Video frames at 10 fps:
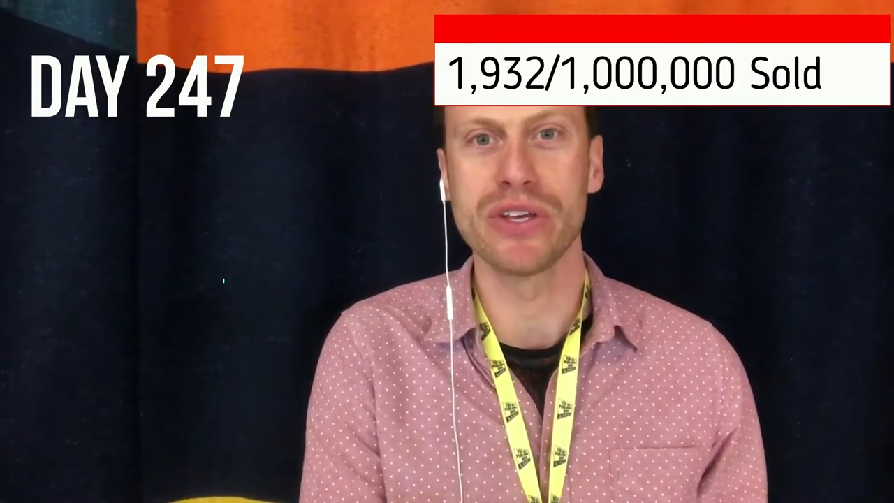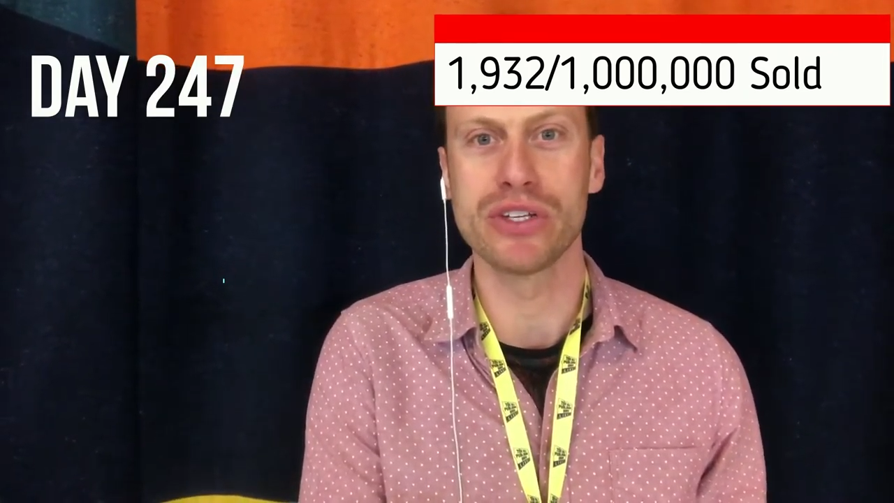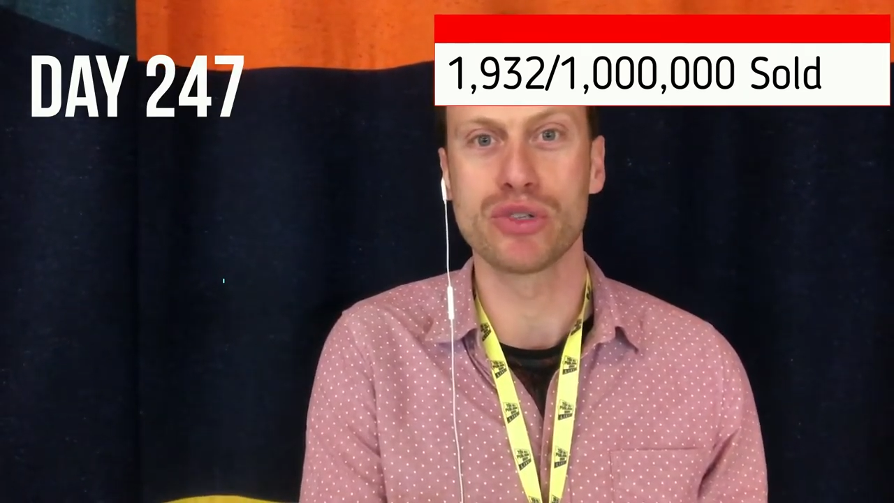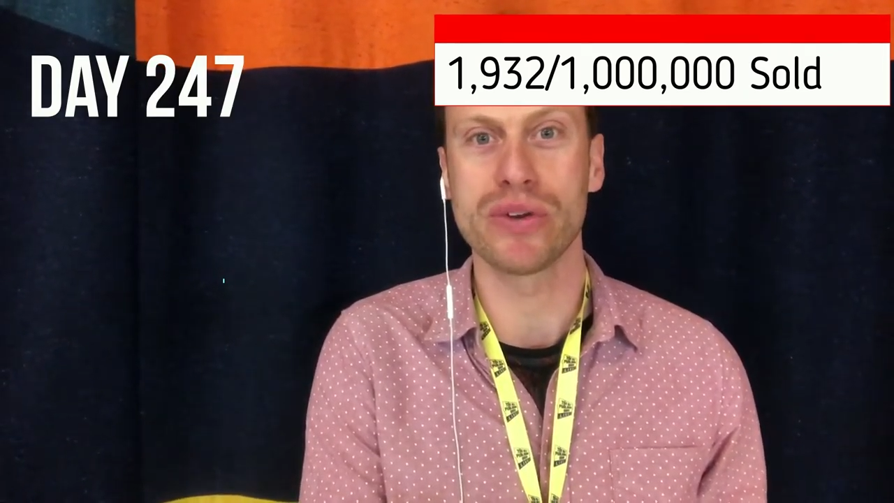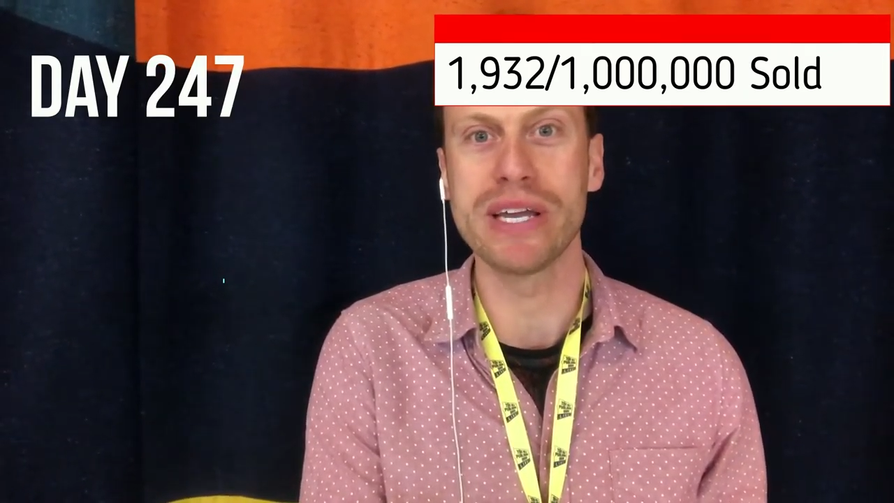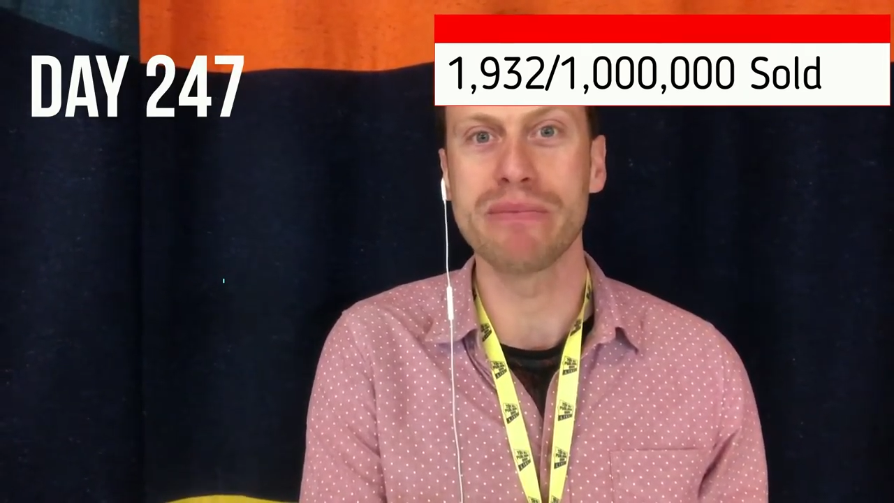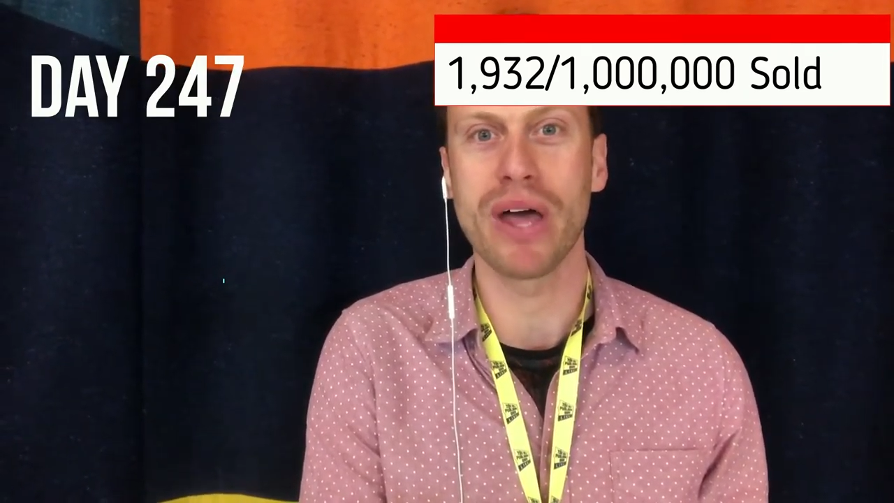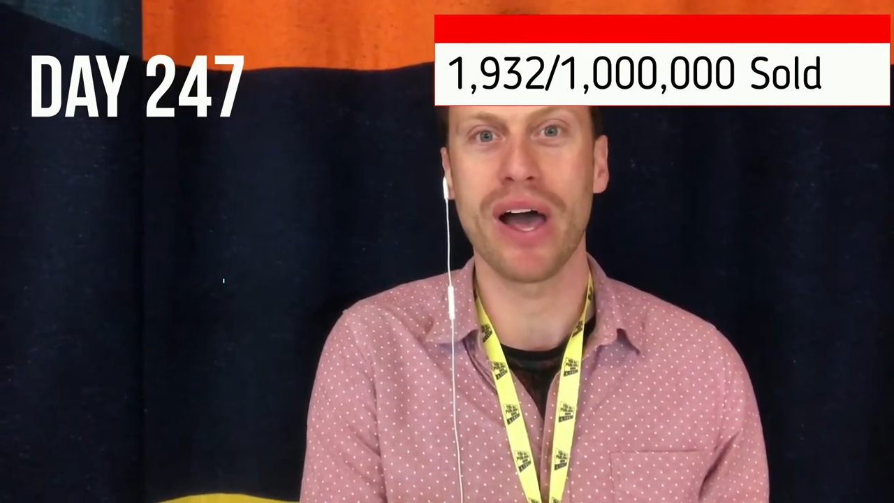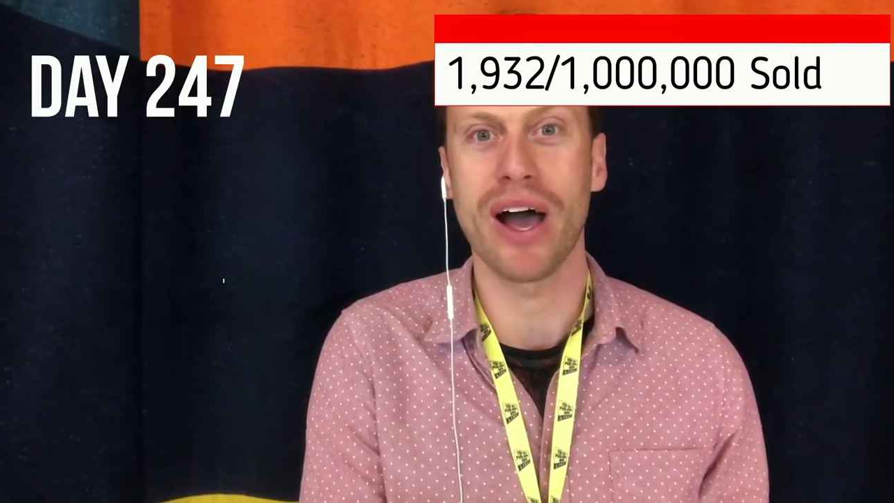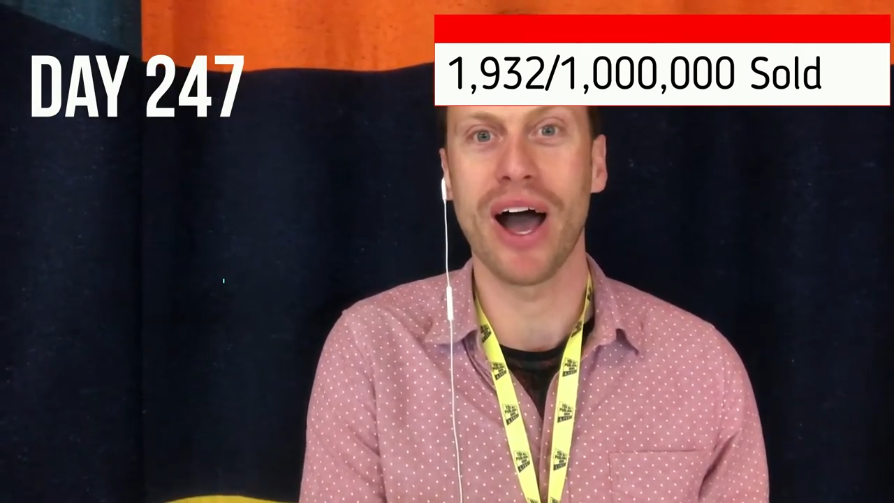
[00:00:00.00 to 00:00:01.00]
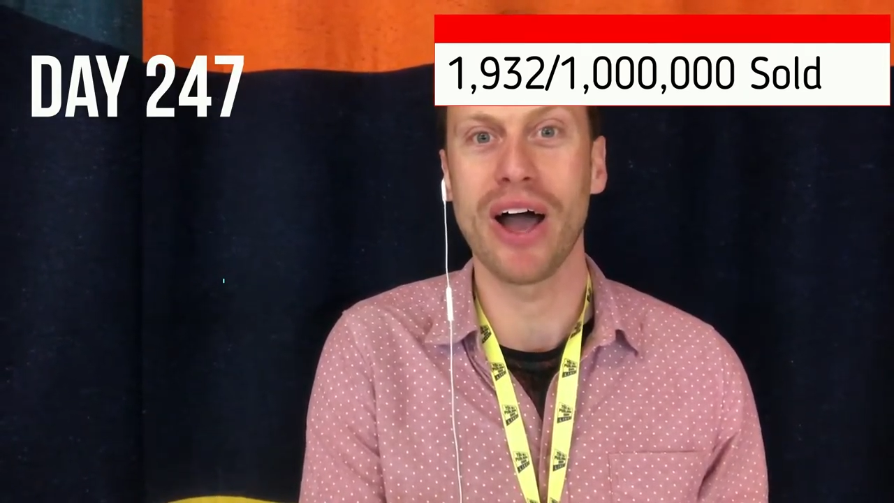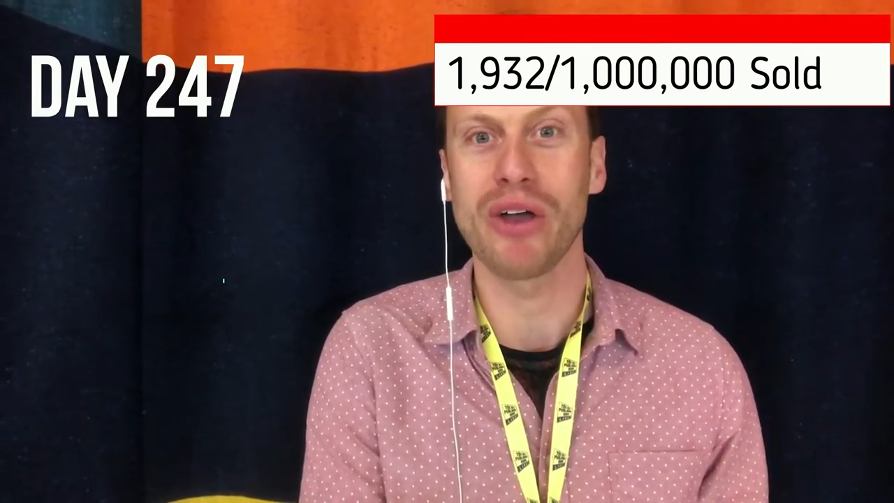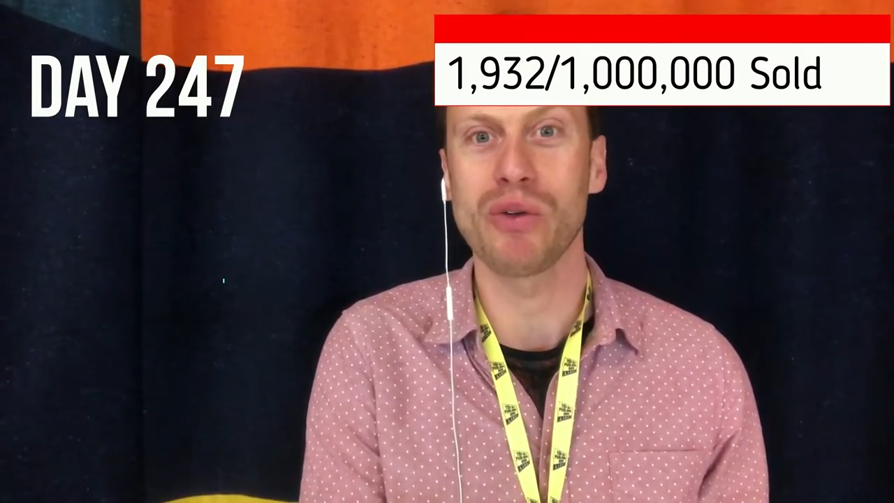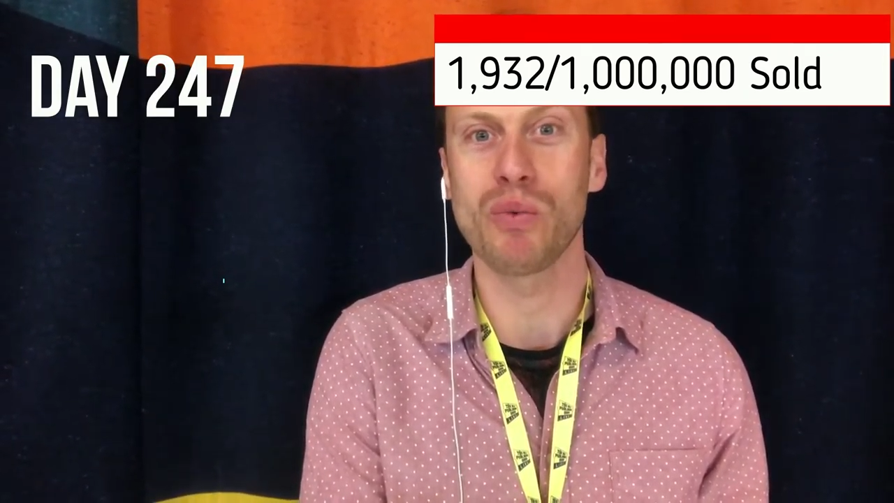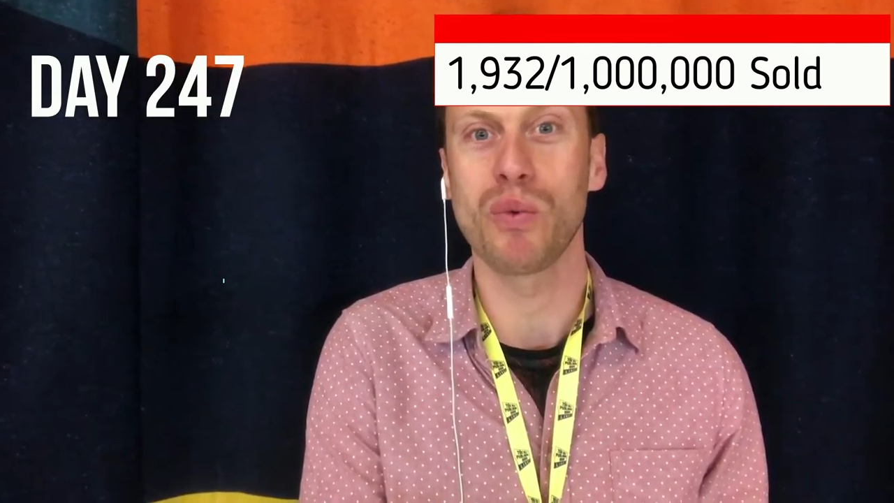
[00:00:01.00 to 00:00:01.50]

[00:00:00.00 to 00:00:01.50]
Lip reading: the dream that I